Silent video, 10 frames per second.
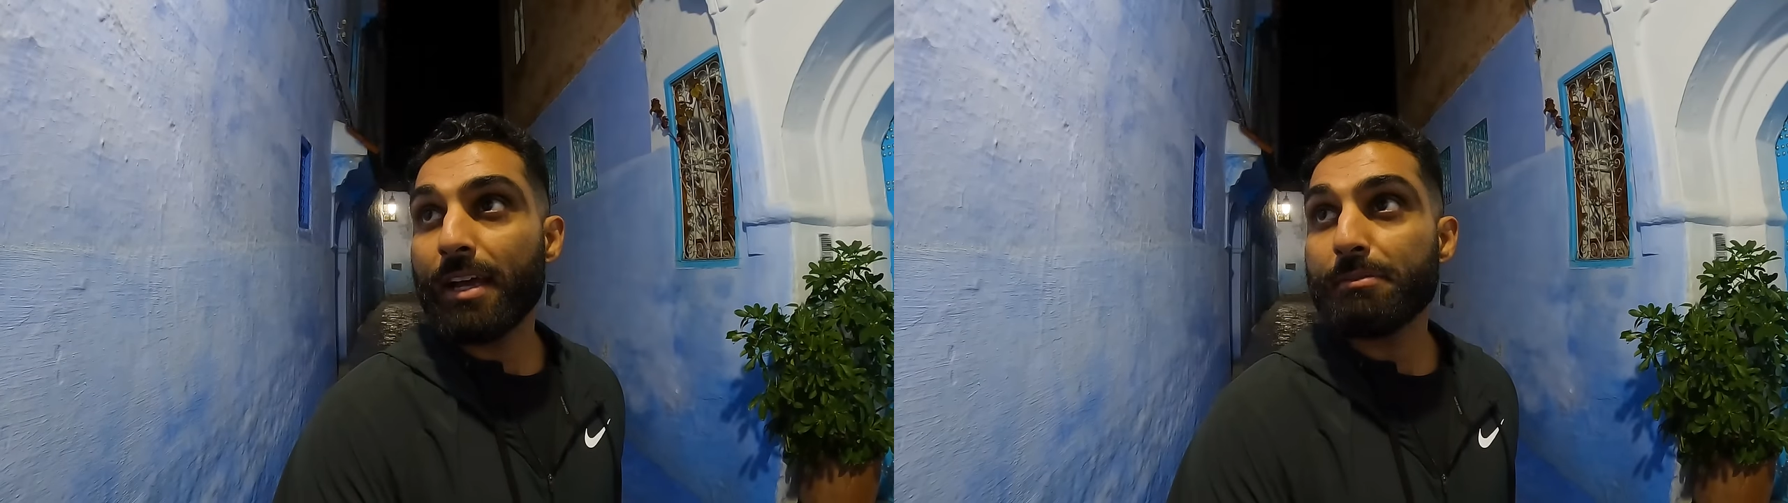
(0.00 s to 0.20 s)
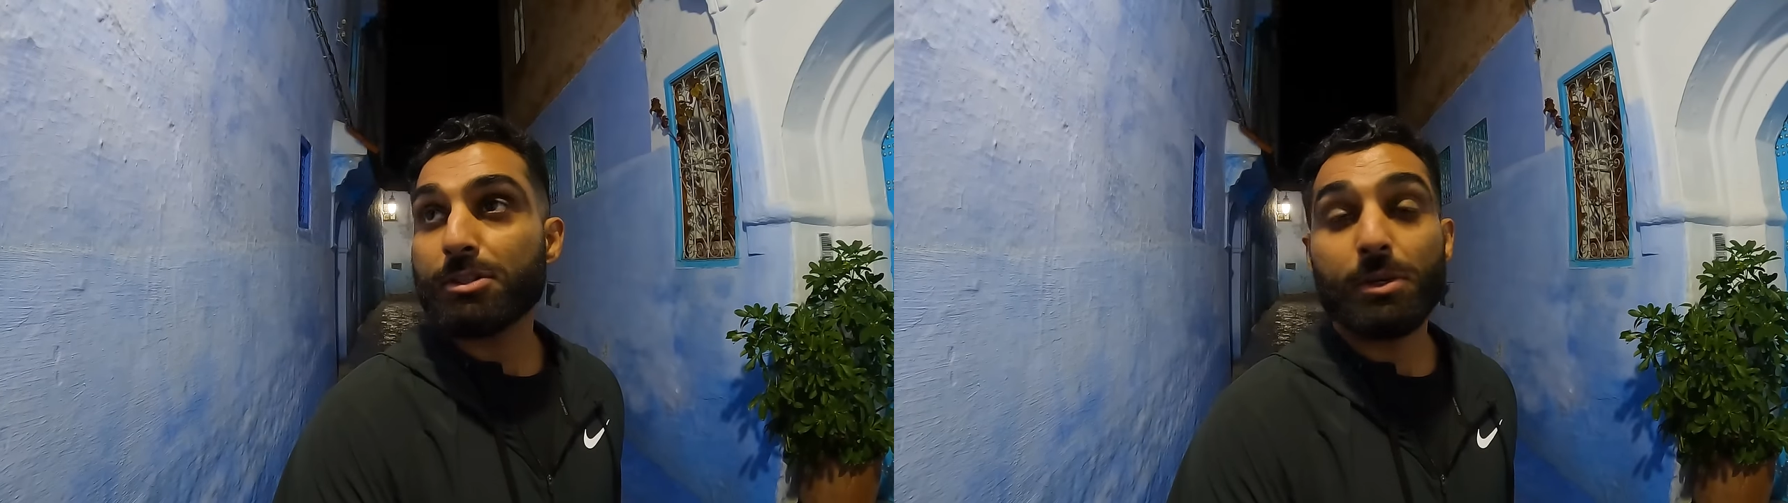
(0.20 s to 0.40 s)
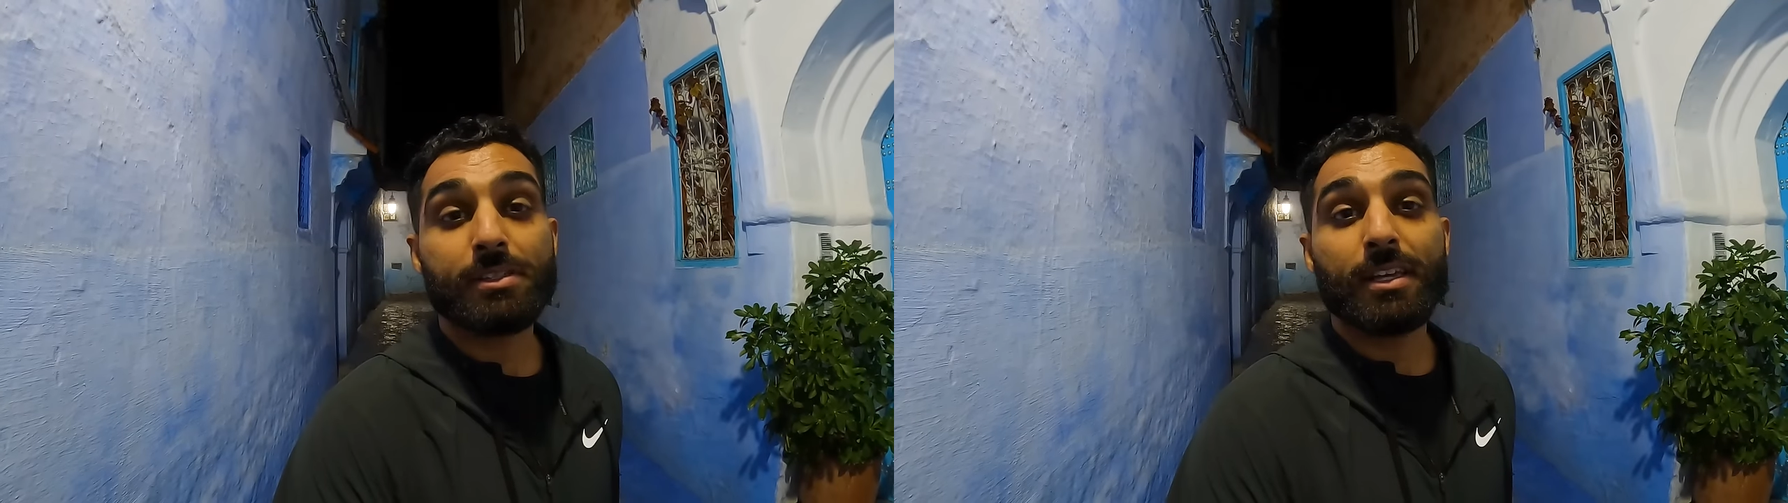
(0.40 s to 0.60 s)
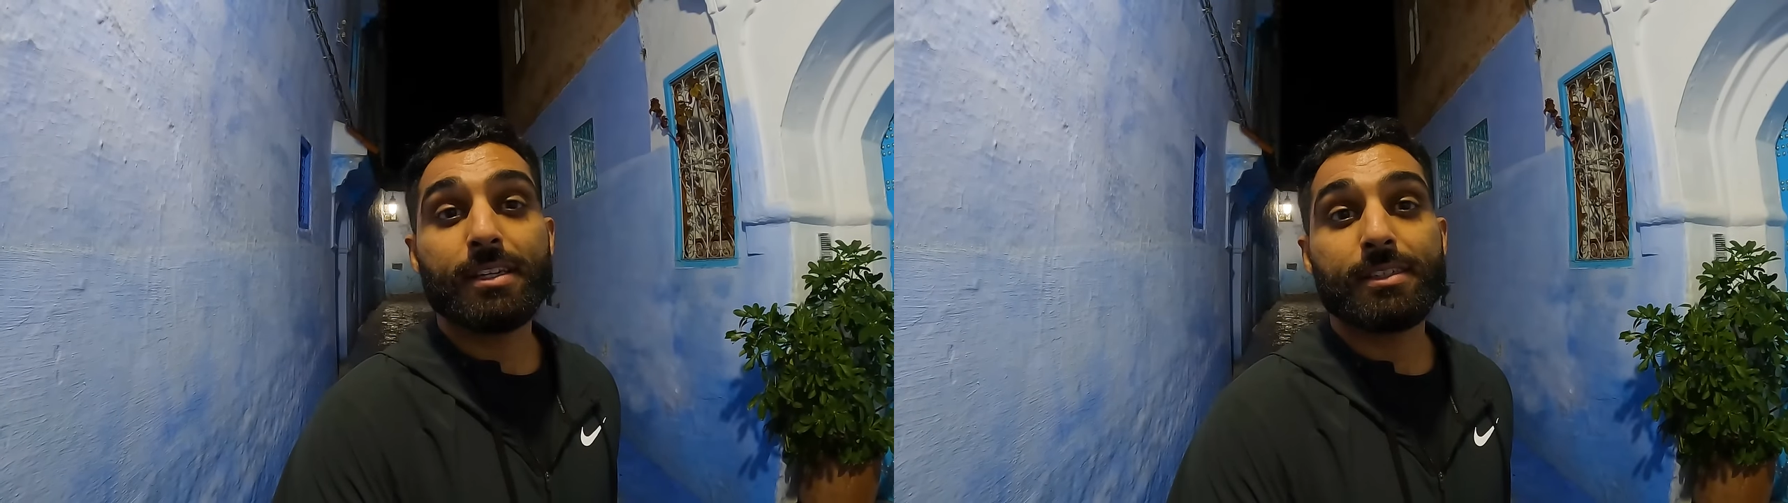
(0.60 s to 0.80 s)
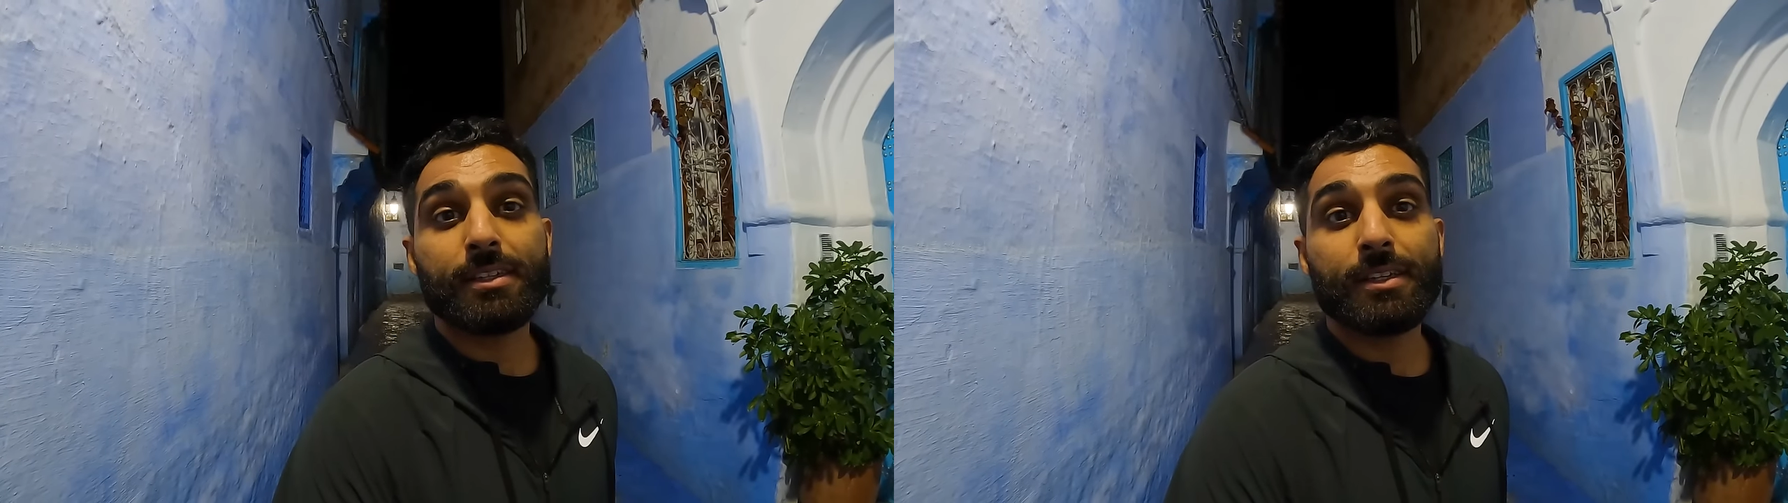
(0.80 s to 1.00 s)
I'm so
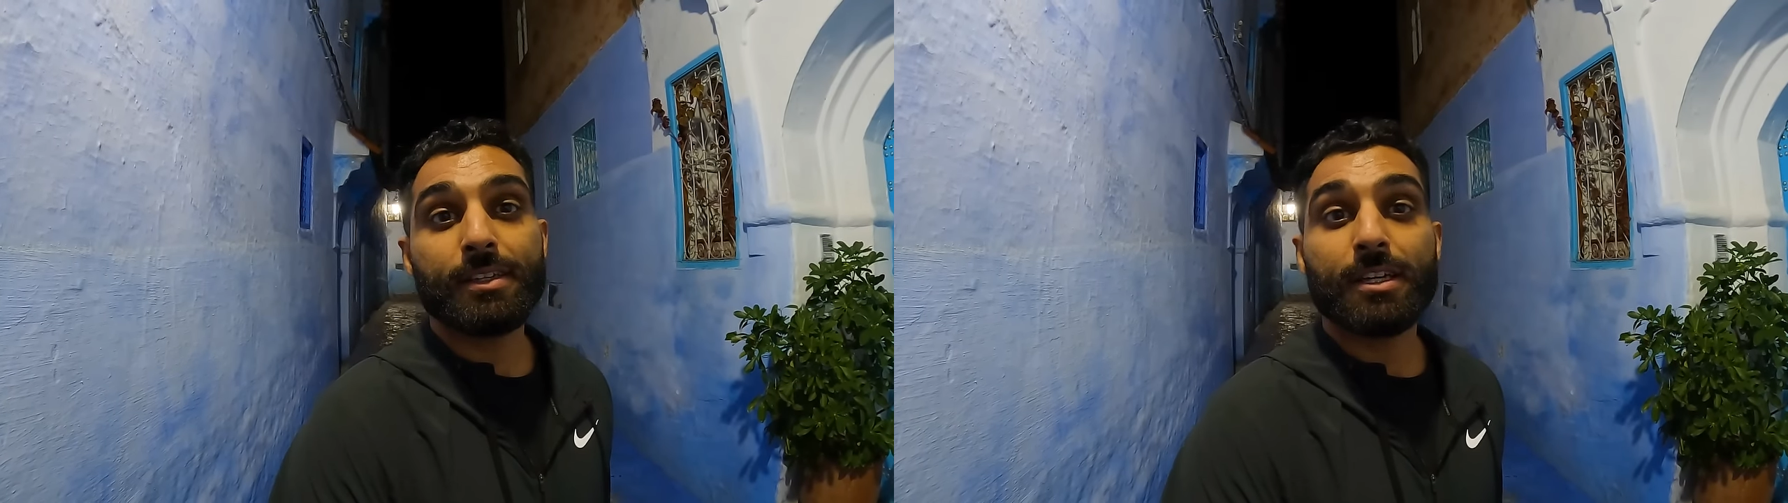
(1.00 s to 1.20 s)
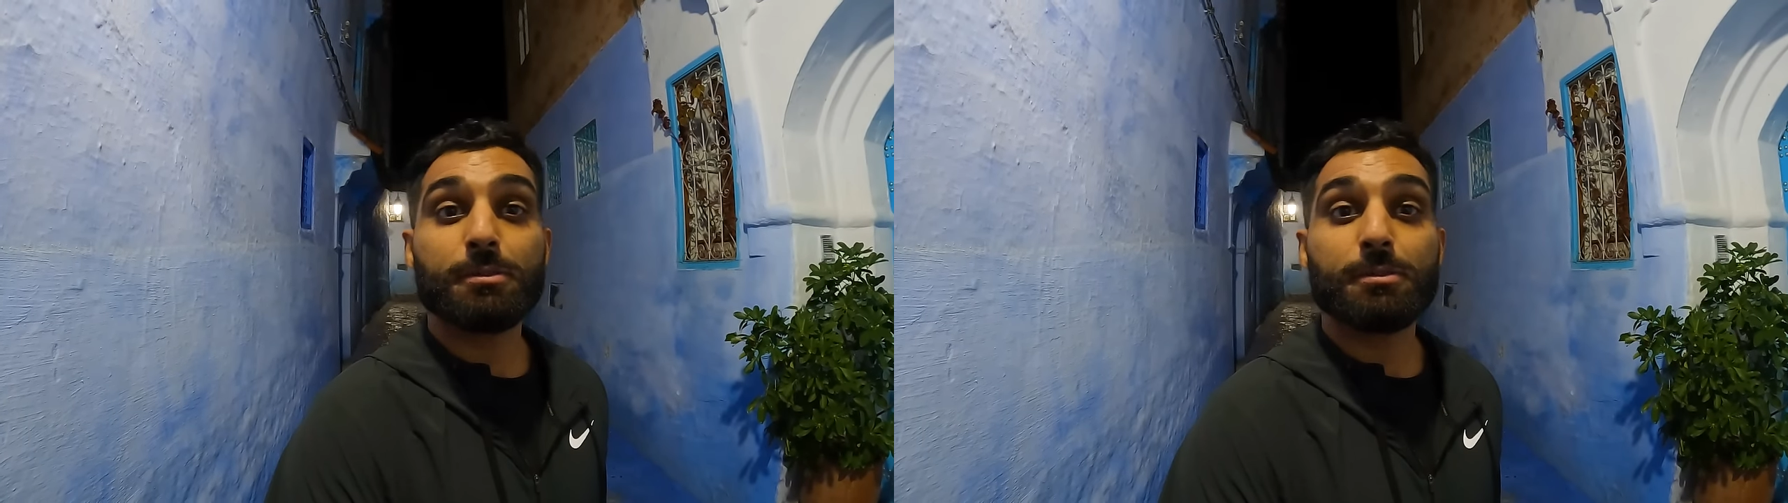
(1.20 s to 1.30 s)
excited to